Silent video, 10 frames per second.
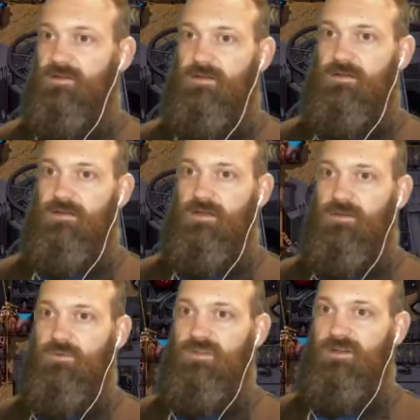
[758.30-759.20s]

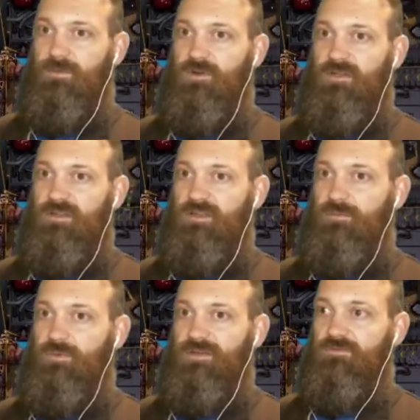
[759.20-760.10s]
We did upgrade these.
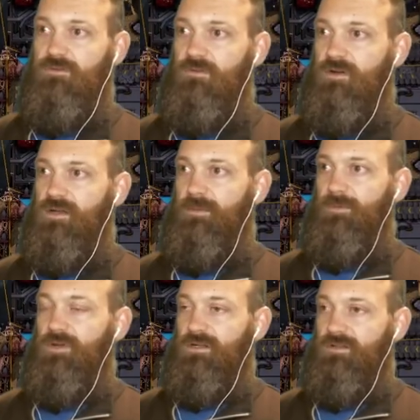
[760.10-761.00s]
We have not
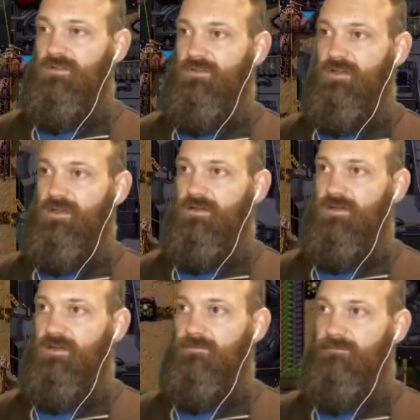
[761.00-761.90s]
upgraded these. Okay.
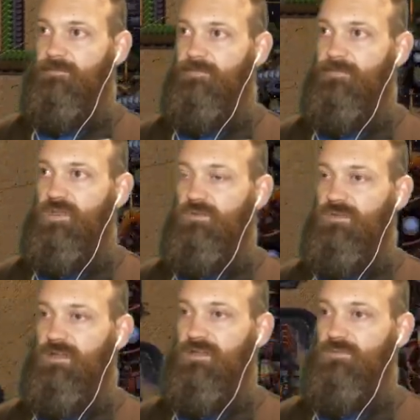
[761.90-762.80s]
Because
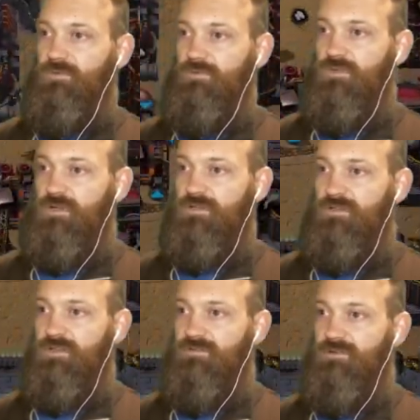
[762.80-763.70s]
they need blue circuits.
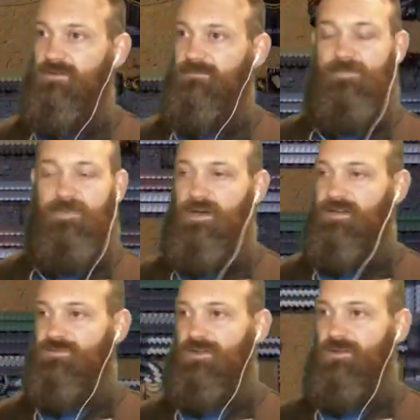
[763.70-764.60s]
That's right.
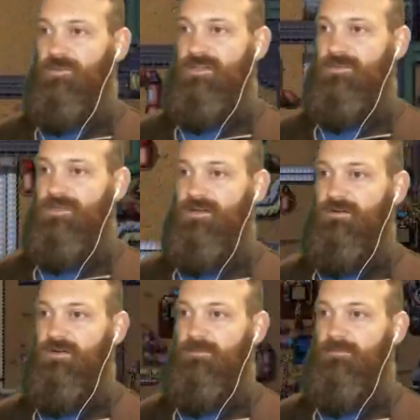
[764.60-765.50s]
It's all coming back to me now. All
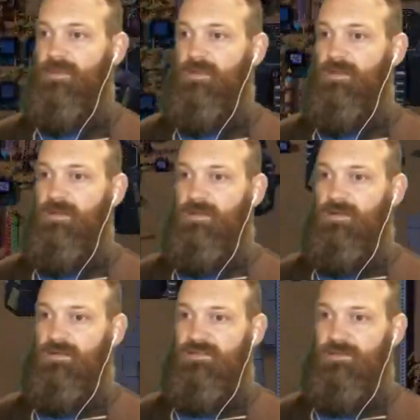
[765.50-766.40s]
right.
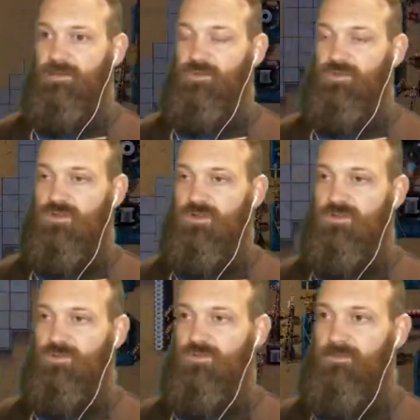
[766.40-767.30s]
So many blue circuits
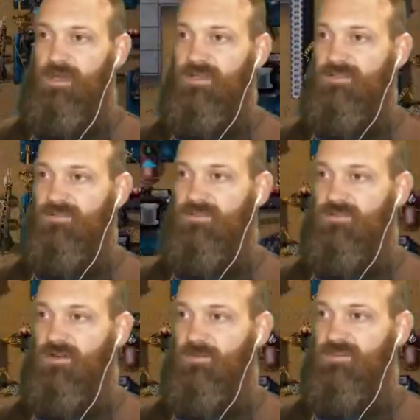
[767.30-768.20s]
we've amassed in the
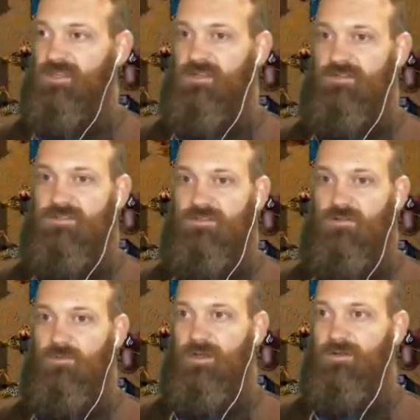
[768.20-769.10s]
time it's taken us to
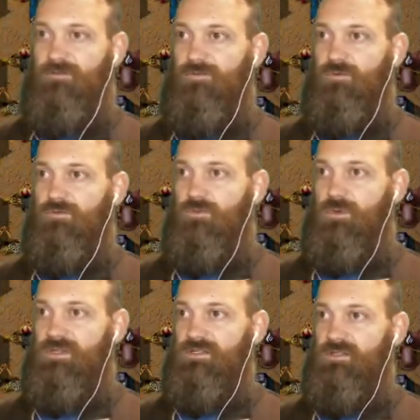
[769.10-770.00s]
go backwards and forwards.
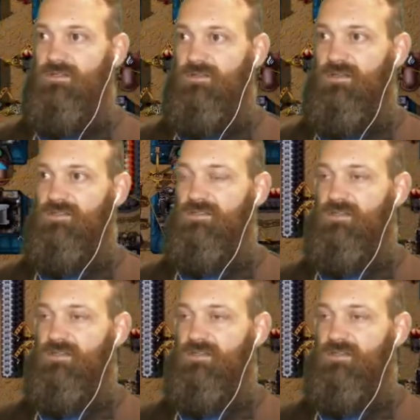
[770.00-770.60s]
20. That's